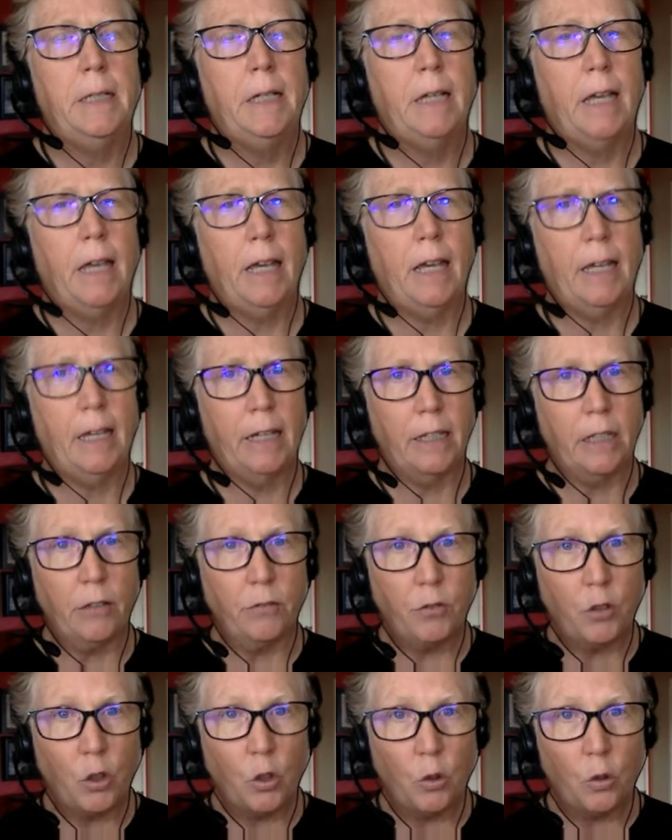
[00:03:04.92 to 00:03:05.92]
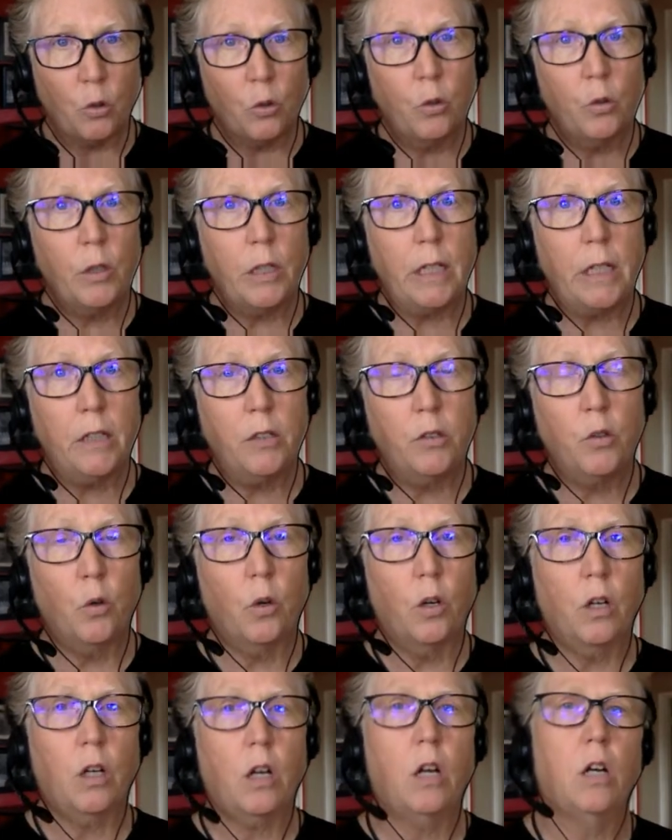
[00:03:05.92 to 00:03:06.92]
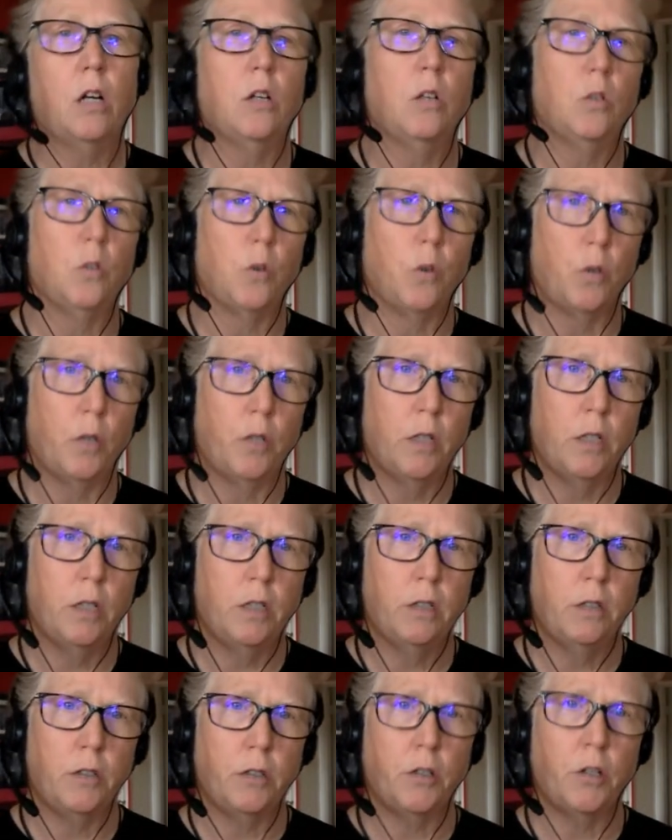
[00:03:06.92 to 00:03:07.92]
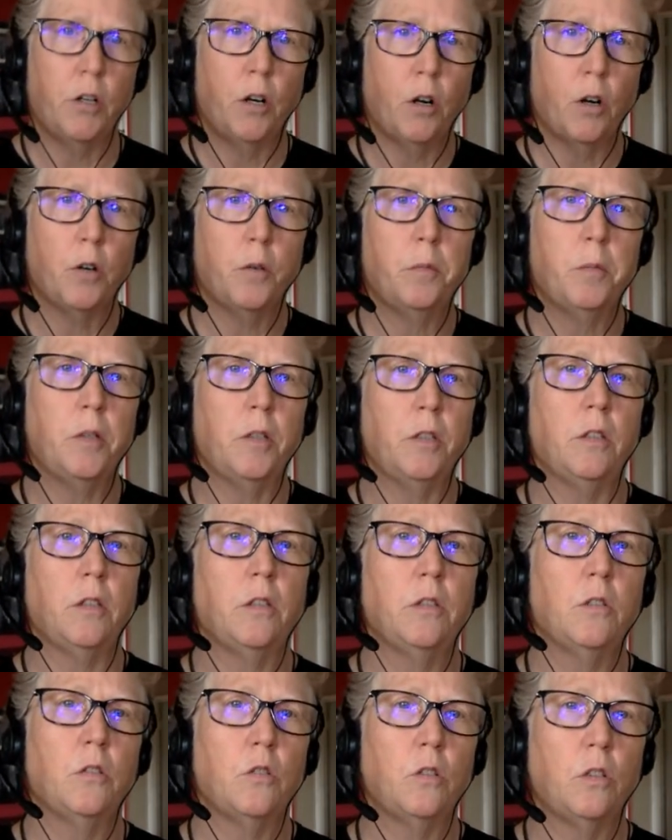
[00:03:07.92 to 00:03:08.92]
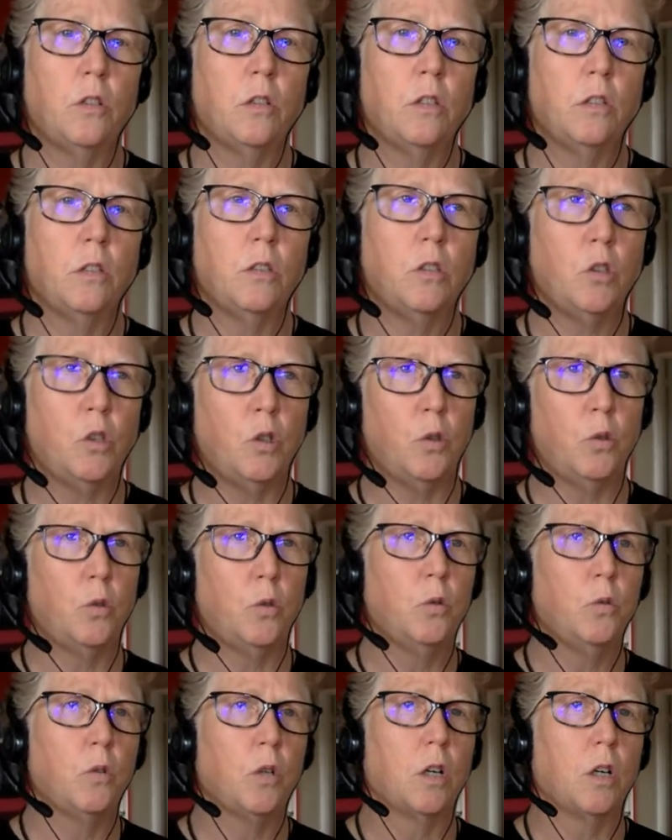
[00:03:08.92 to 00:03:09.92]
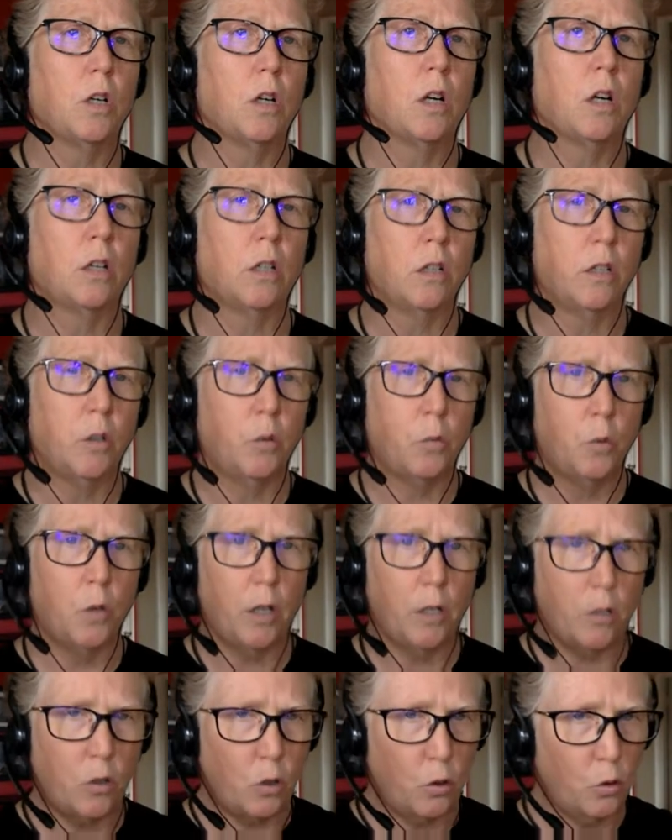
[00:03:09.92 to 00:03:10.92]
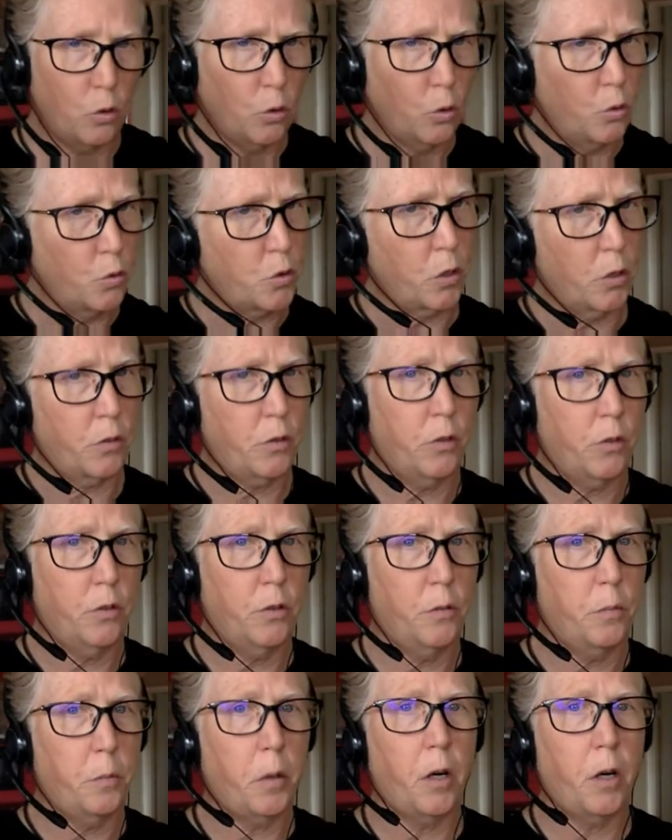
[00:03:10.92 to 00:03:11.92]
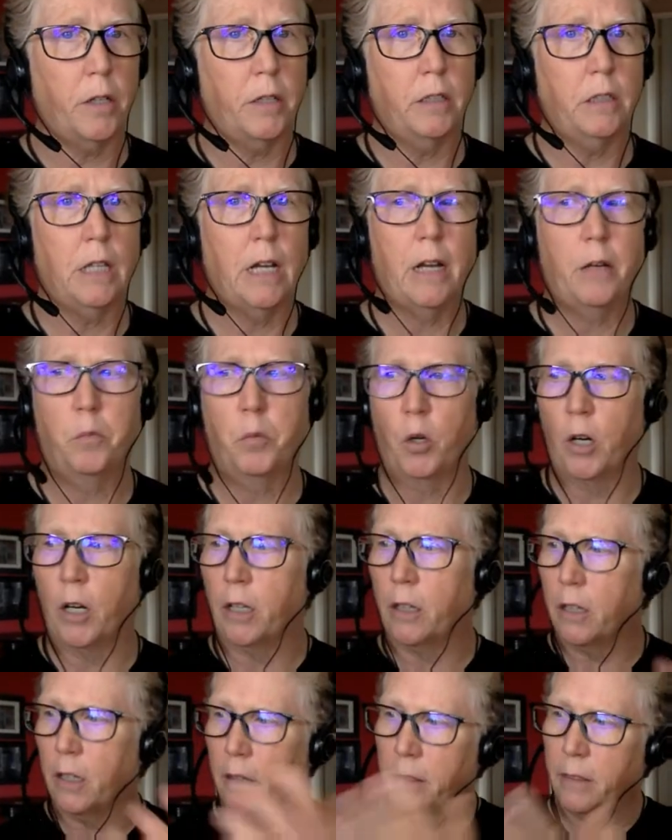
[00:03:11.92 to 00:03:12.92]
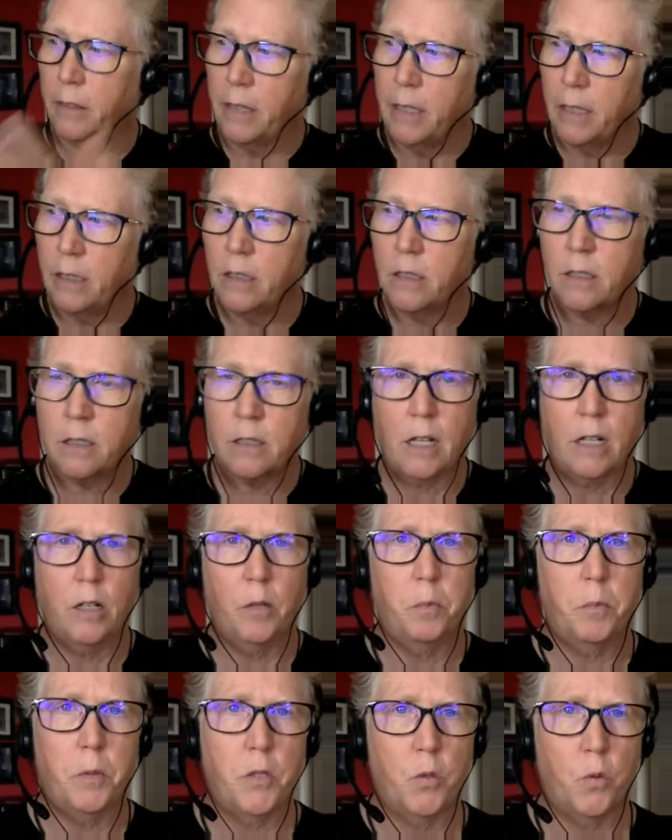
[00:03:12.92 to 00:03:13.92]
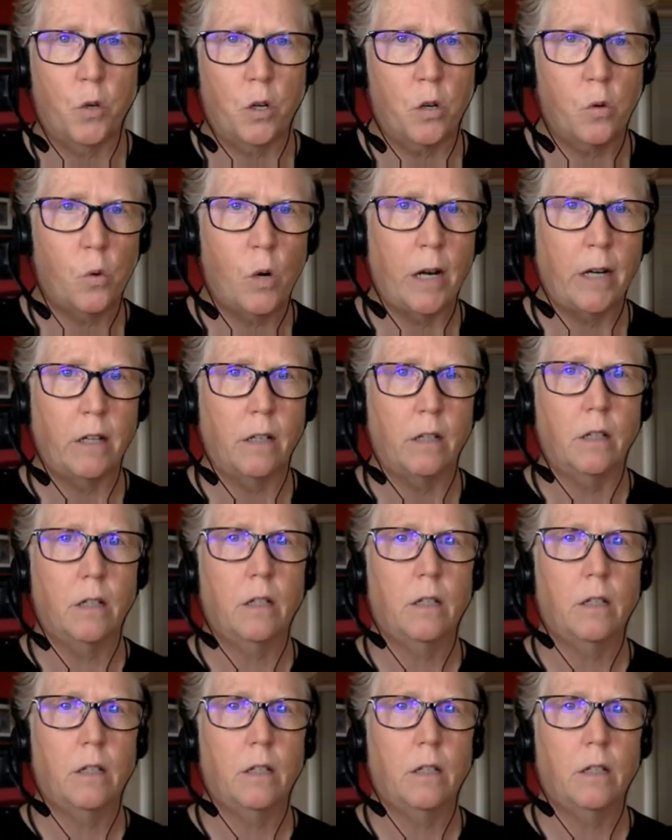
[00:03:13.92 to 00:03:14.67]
And if you in your code determine you are going to want to use a third-party library, then this setup is required.